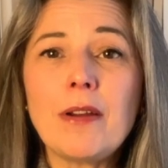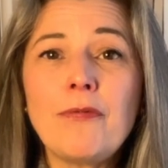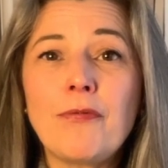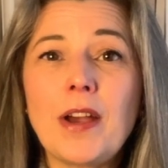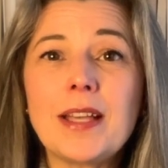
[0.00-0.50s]

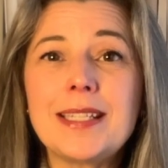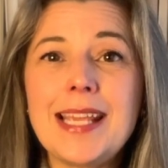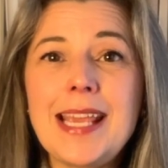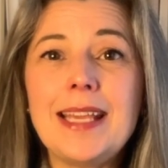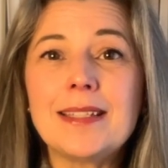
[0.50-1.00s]
first
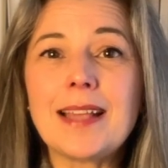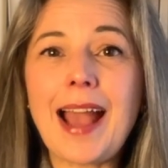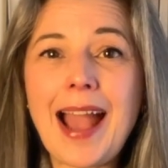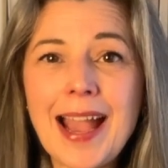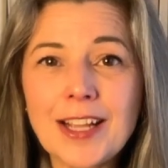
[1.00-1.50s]
E is
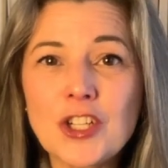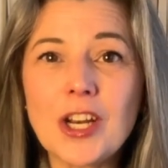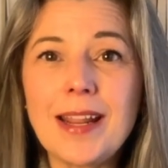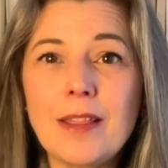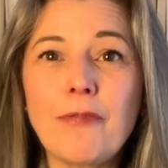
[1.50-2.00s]

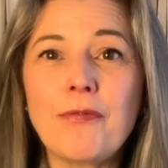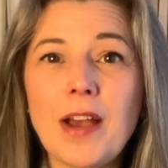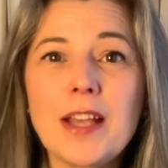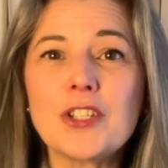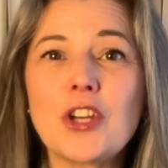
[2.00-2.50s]
actually the
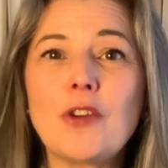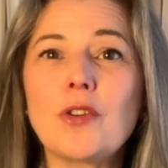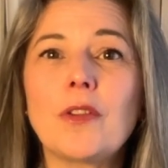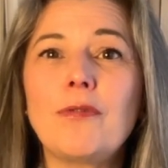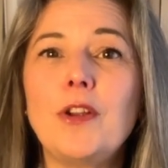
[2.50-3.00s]
first note
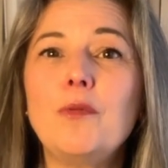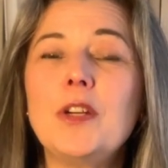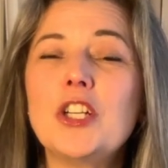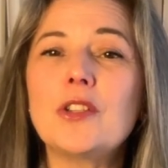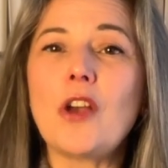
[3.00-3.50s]
on the flute
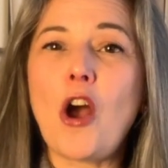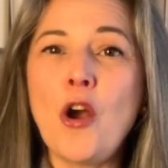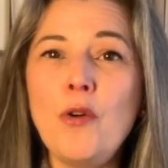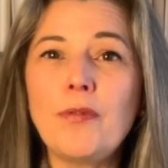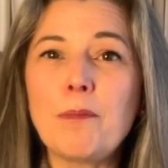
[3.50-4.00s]
which is
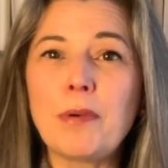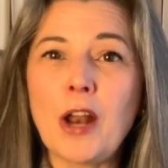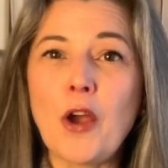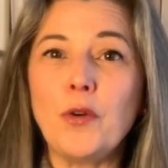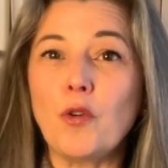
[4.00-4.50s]

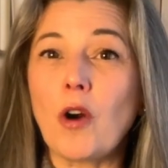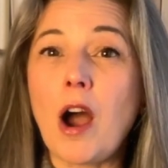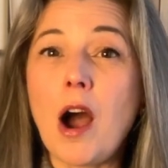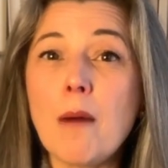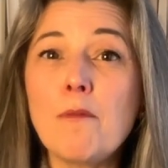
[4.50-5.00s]
overblown or a
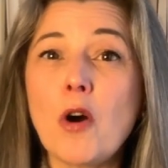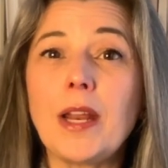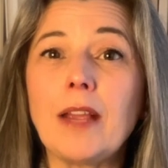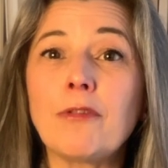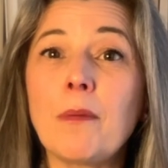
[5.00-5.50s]

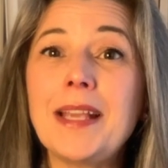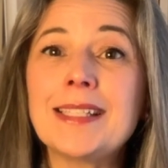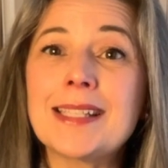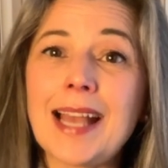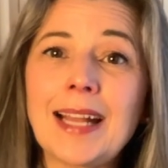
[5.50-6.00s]
harmonic from
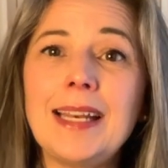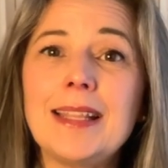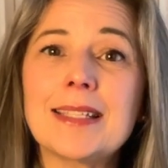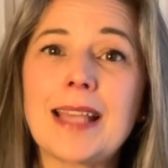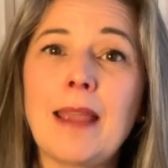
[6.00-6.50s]
exactly the
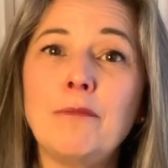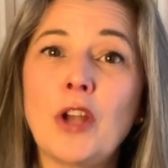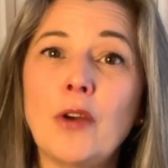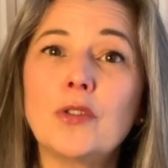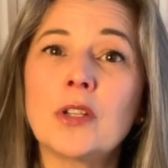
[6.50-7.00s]
same
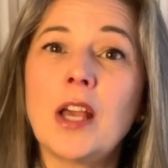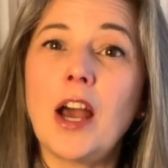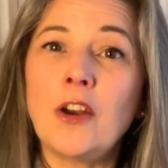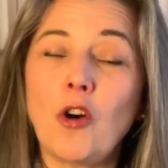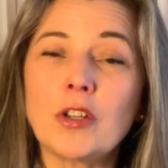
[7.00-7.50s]
note
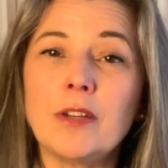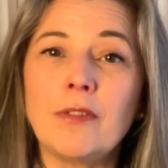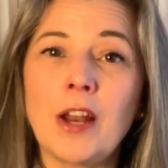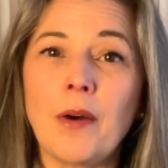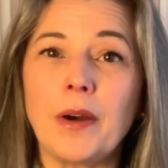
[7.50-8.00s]
an octave
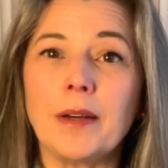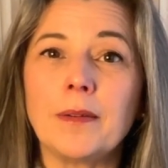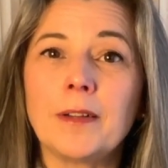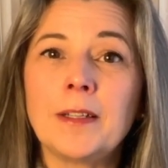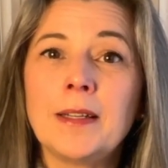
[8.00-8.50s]
lower.
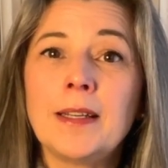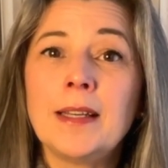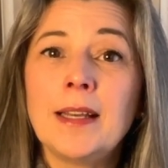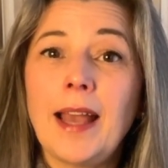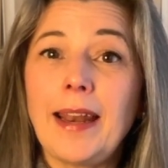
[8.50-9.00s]

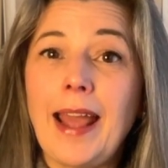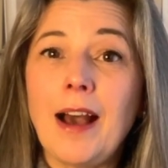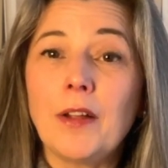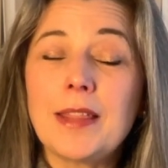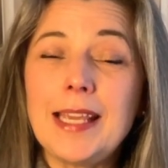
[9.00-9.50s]
And a
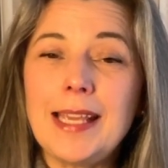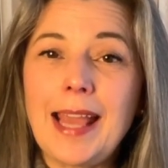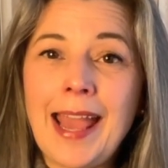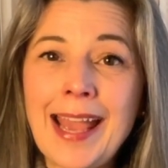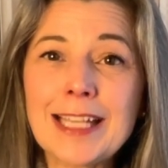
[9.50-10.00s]
healthy
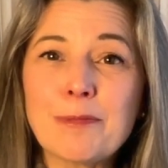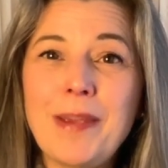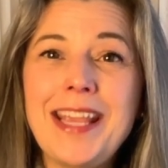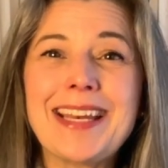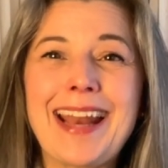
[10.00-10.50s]
airspeed and a